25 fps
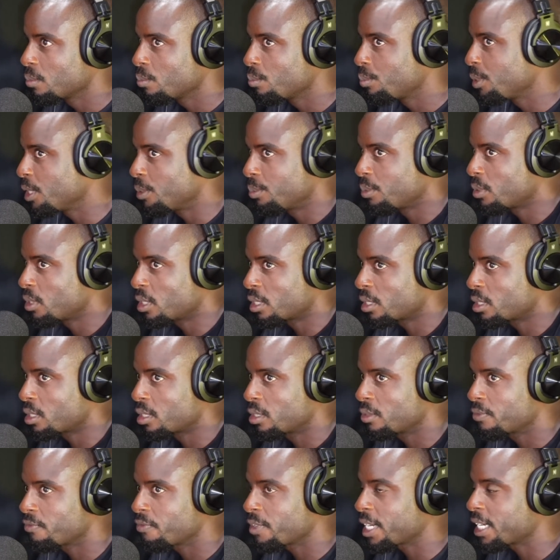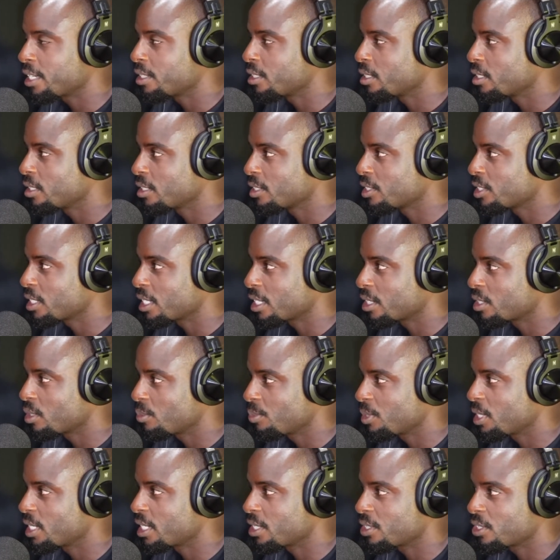people aren't going to find it. It's not
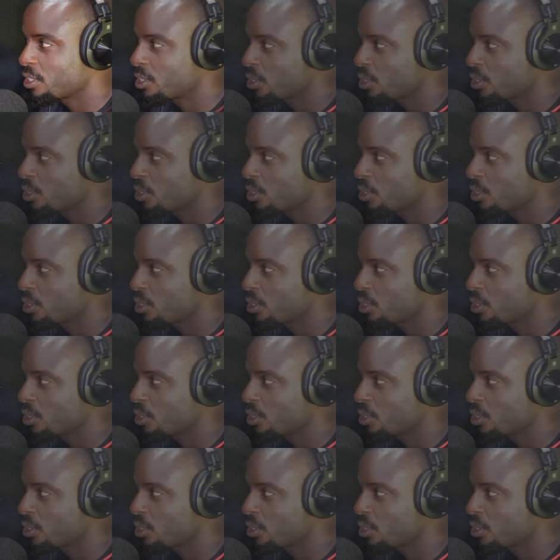going to be as